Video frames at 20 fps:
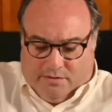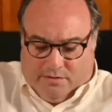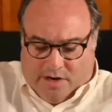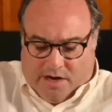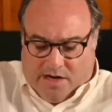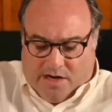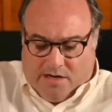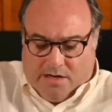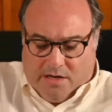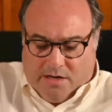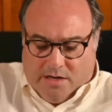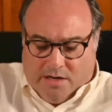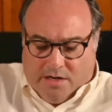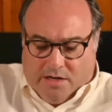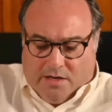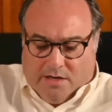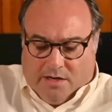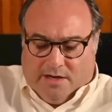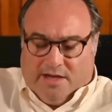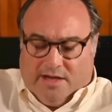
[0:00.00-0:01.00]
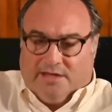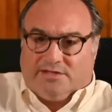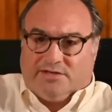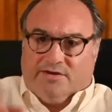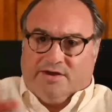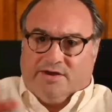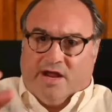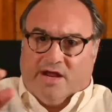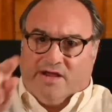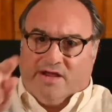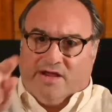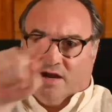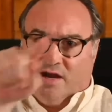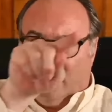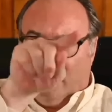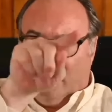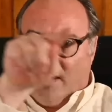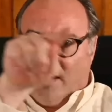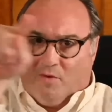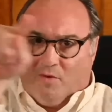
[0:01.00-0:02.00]
right? And so now you got
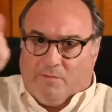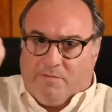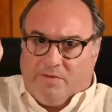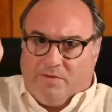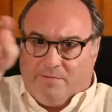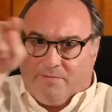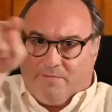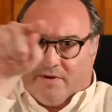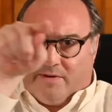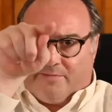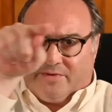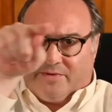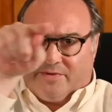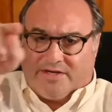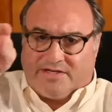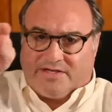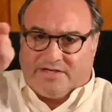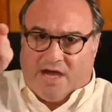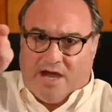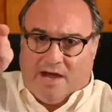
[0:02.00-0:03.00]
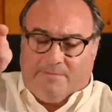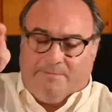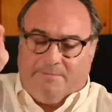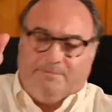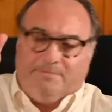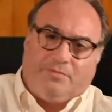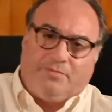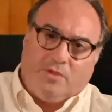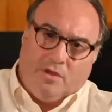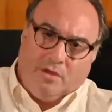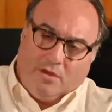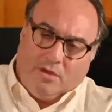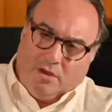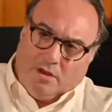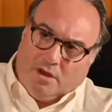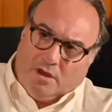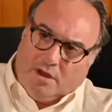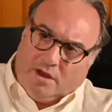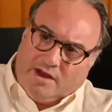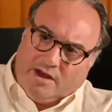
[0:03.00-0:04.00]
a lot more people up at the top
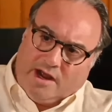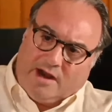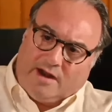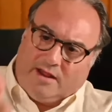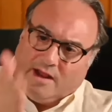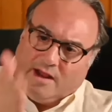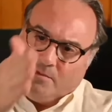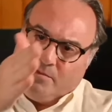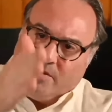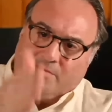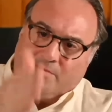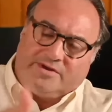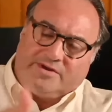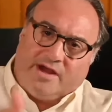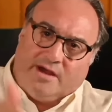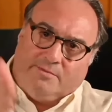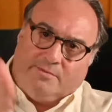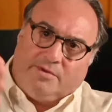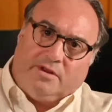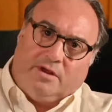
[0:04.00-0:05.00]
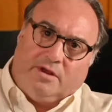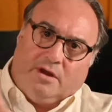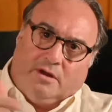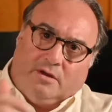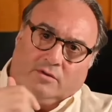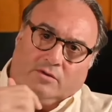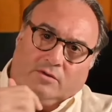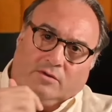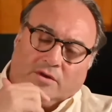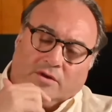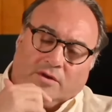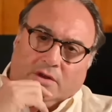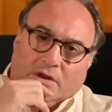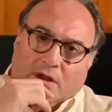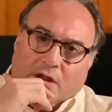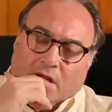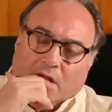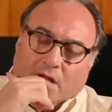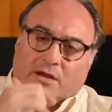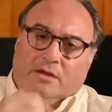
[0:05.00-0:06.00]
and not a lot of people down below.
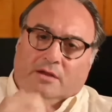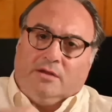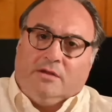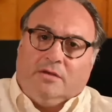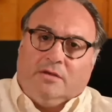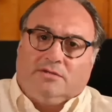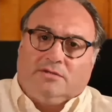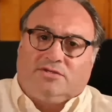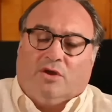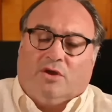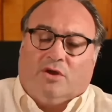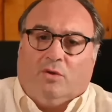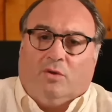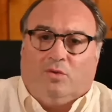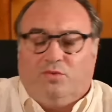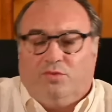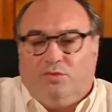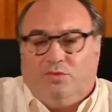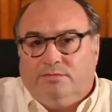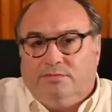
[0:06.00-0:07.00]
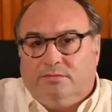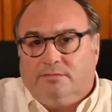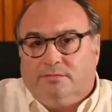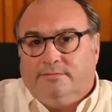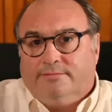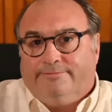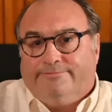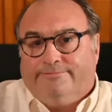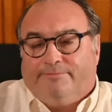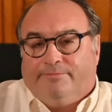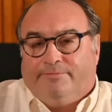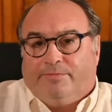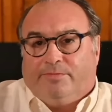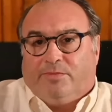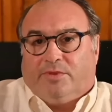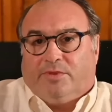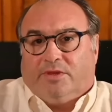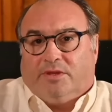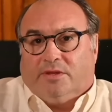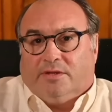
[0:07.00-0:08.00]
So
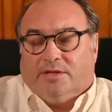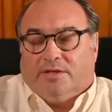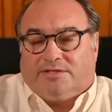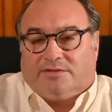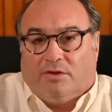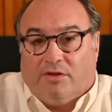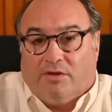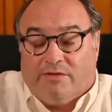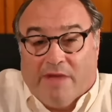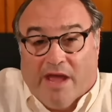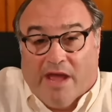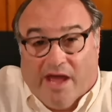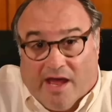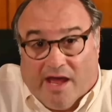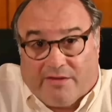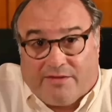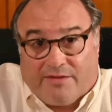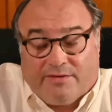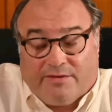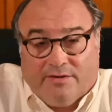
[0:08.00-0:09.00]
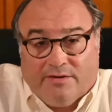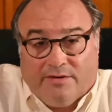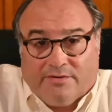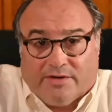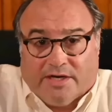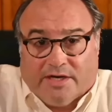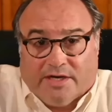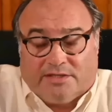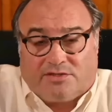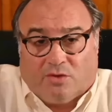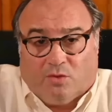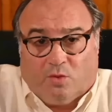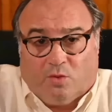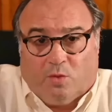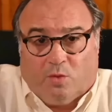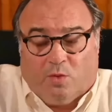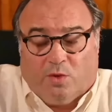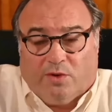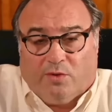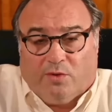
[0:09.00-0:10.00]
it's only math, right? So
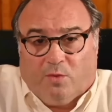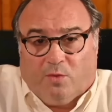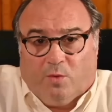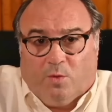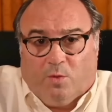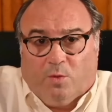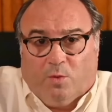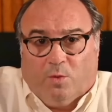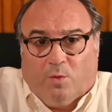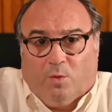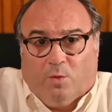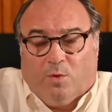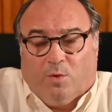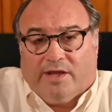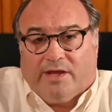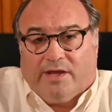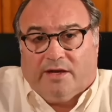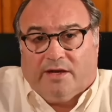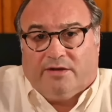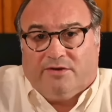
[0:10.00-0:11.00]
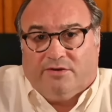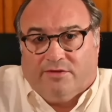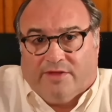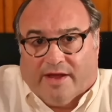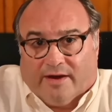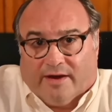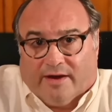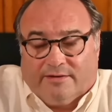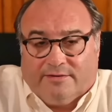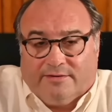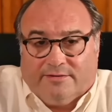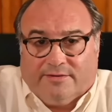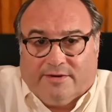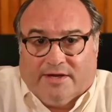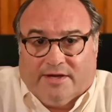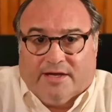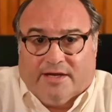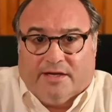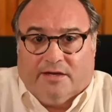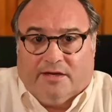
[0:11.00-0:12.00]
what, what are you going to do there?
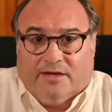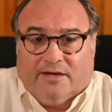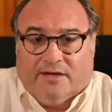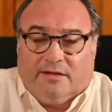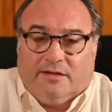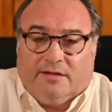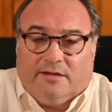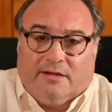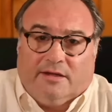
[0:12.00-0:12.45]
Right?